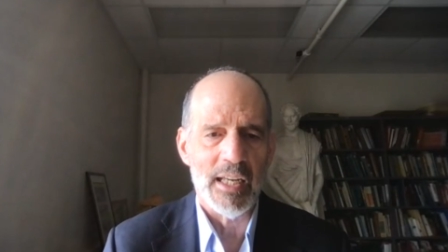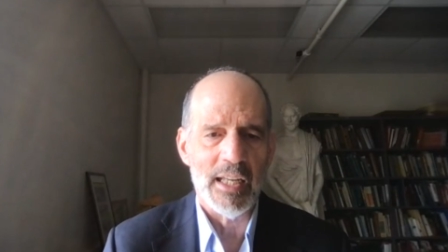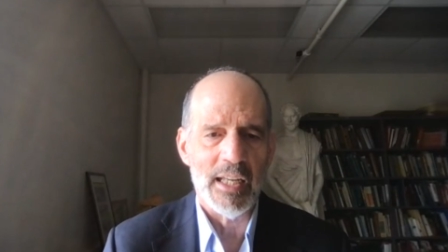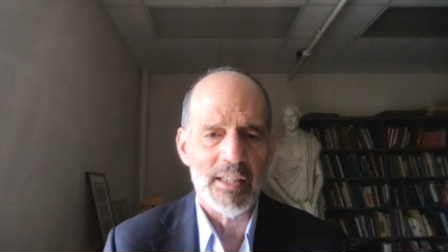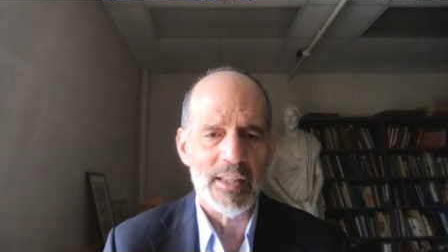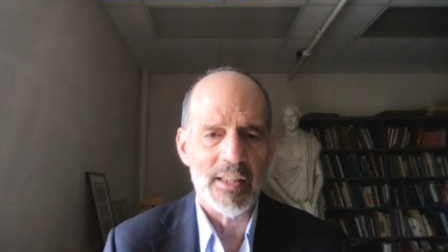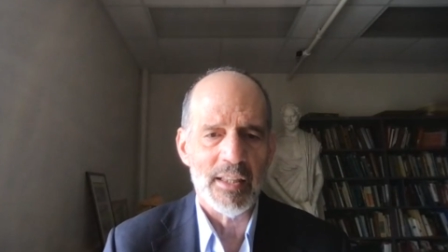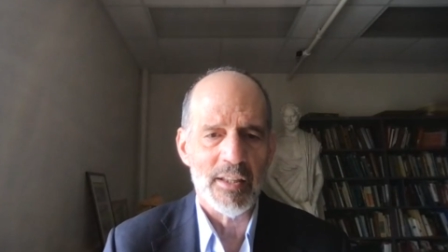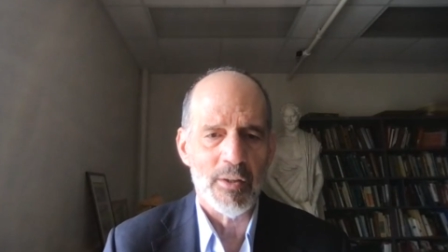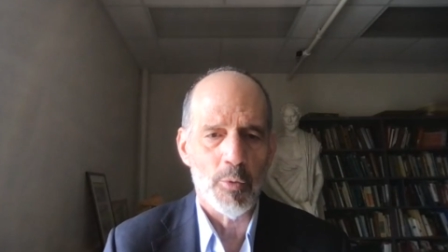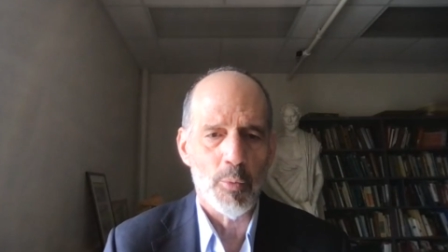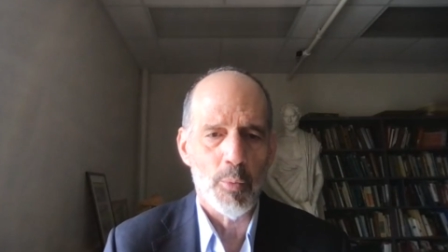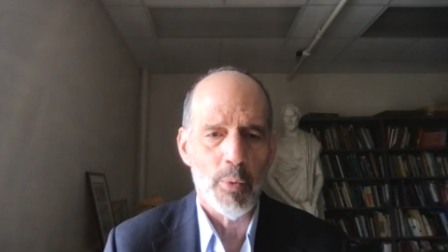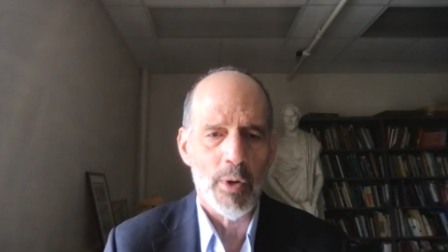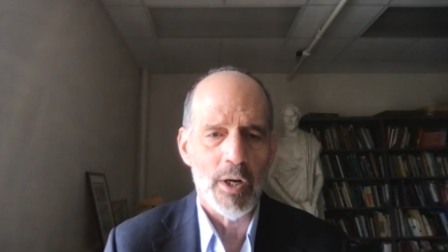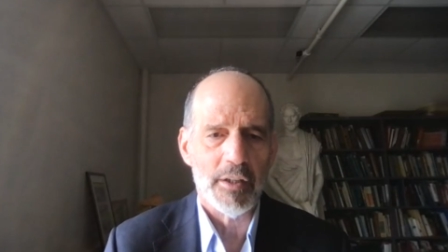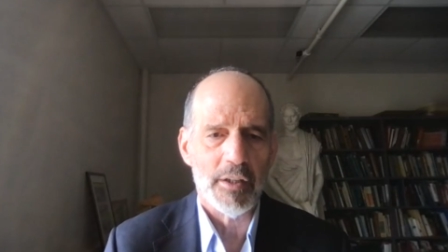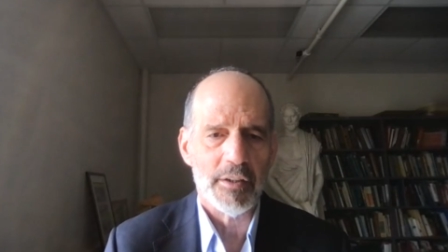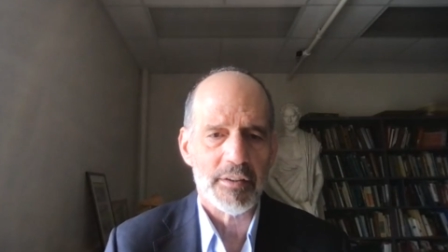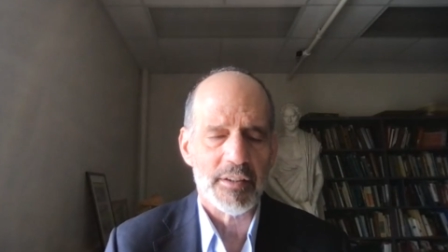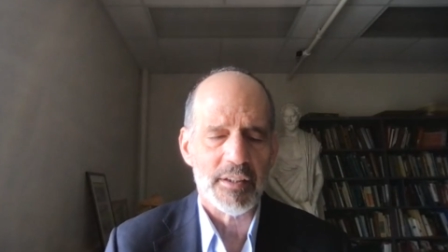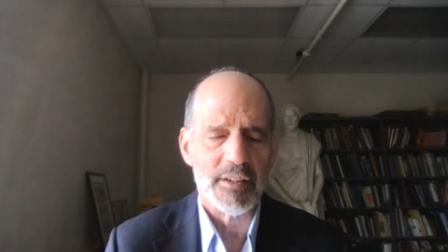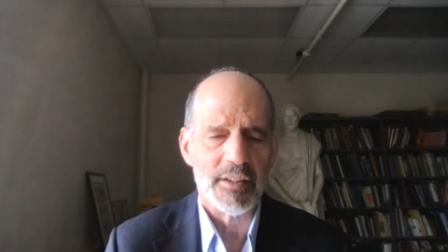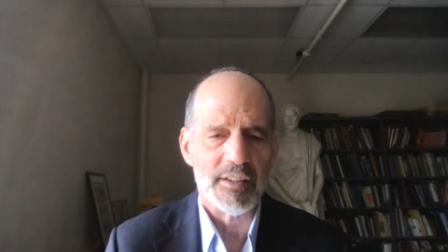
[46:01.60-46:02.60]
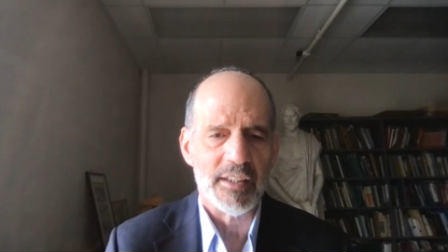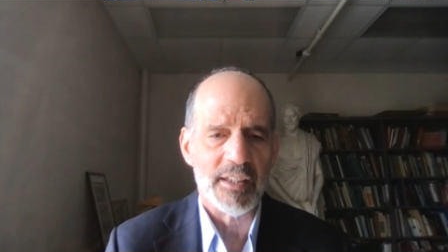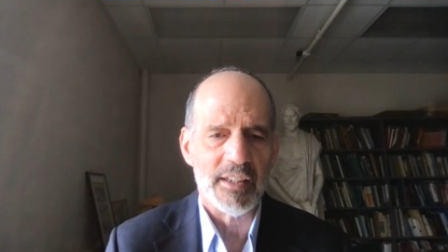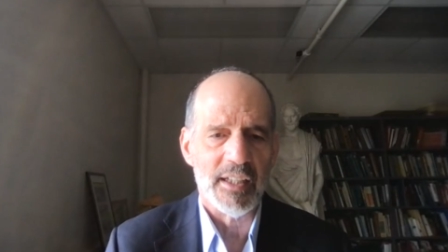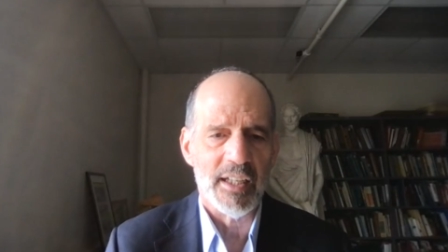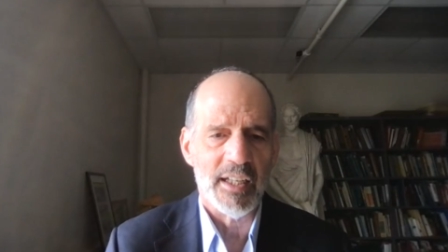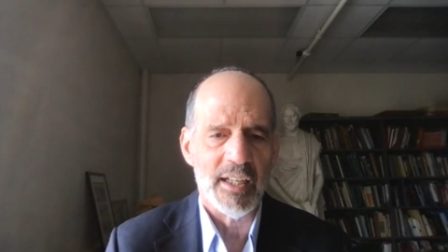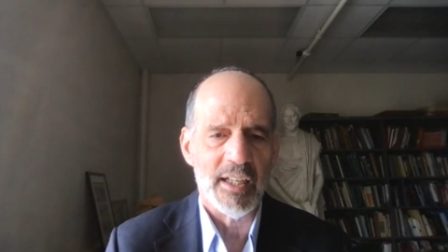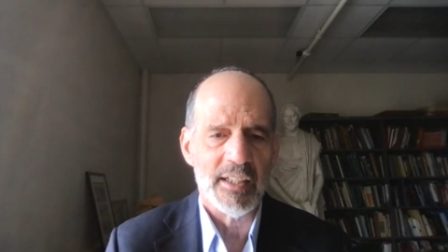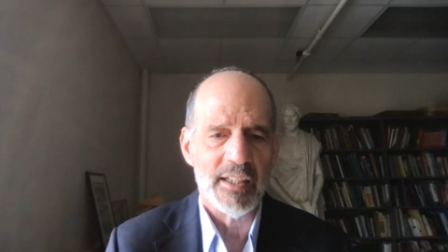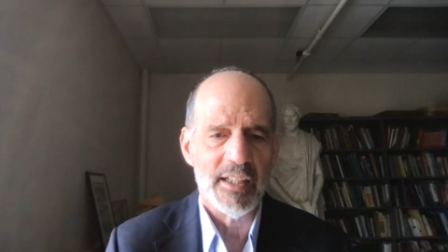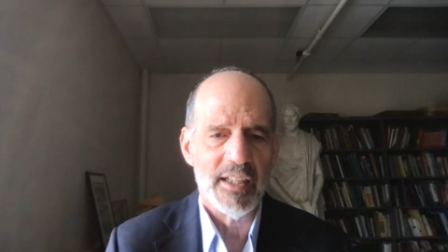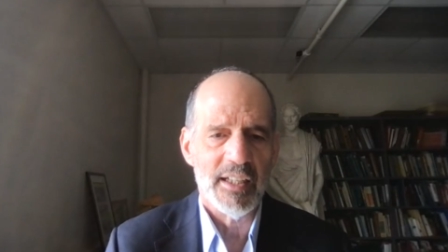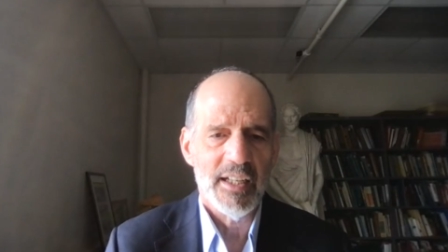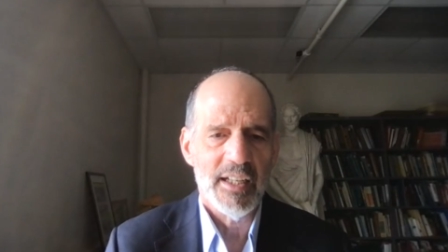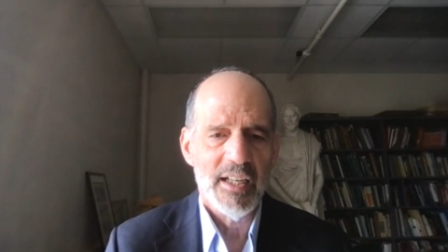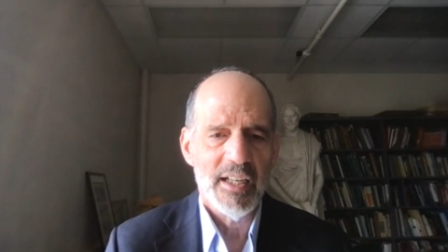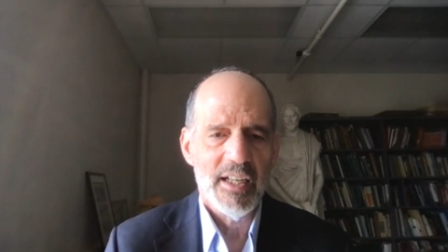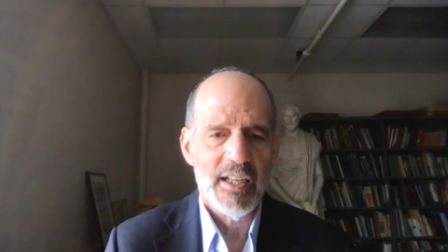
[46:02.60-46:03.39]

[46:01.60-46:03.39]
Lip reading: and the wealth that they had,